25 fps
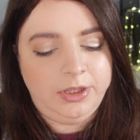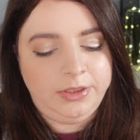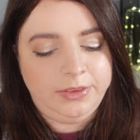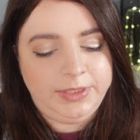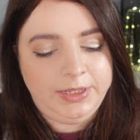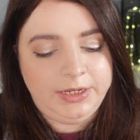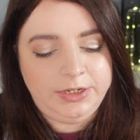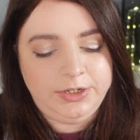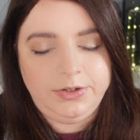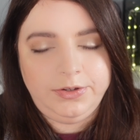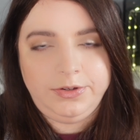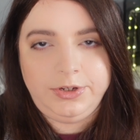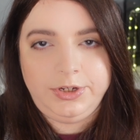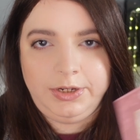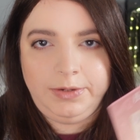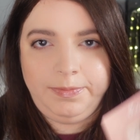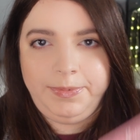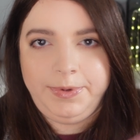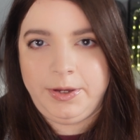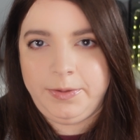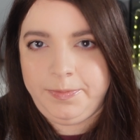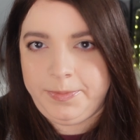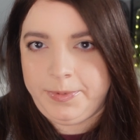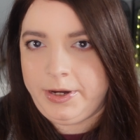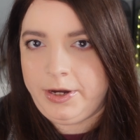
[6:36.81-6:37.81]
They do ship
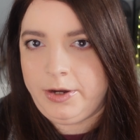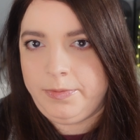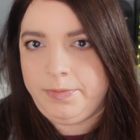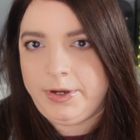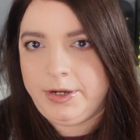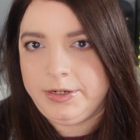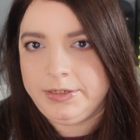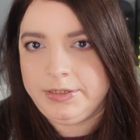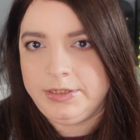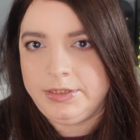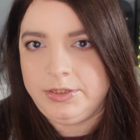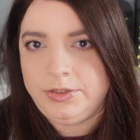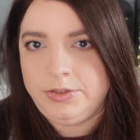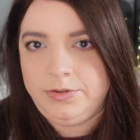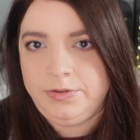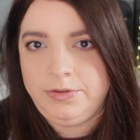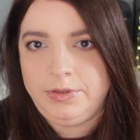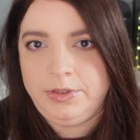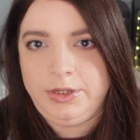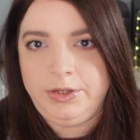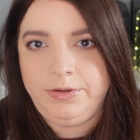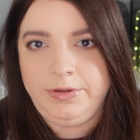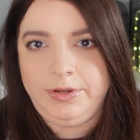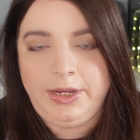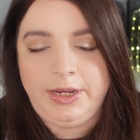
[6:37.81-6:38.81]
Helper Hair Boxes to
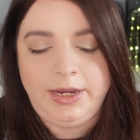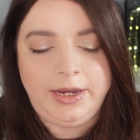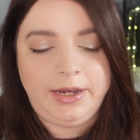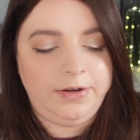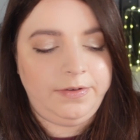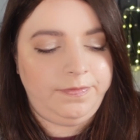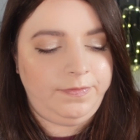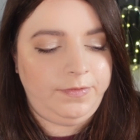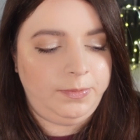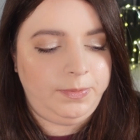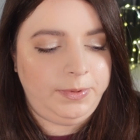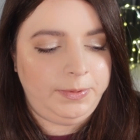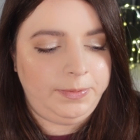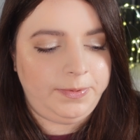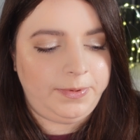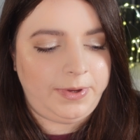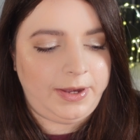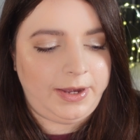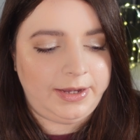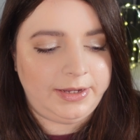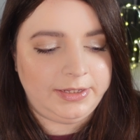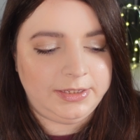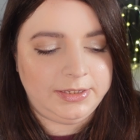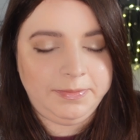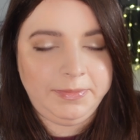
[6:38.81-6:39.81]
the UK. I had a few people
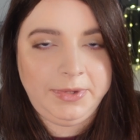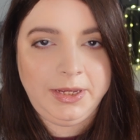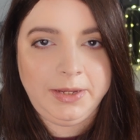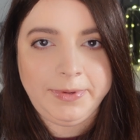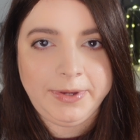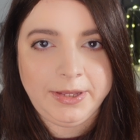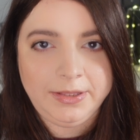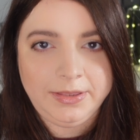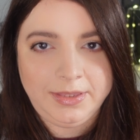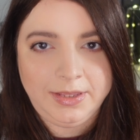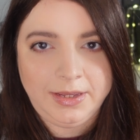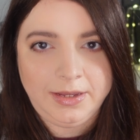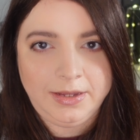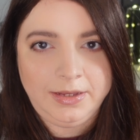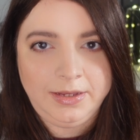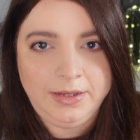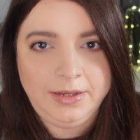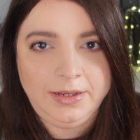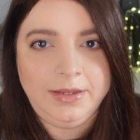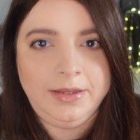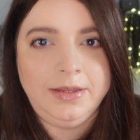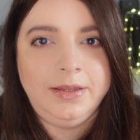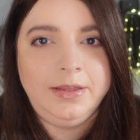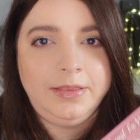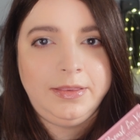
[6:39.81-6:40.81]
ask me about that.
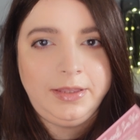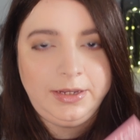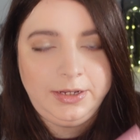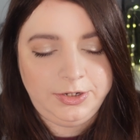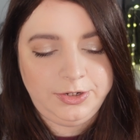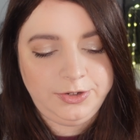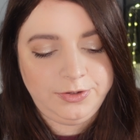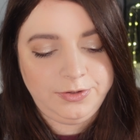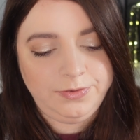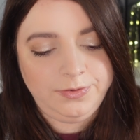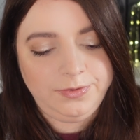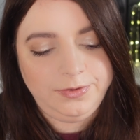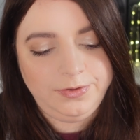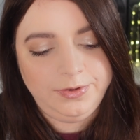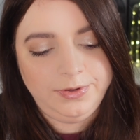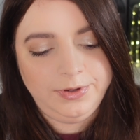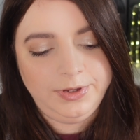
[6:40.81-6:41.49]
They do.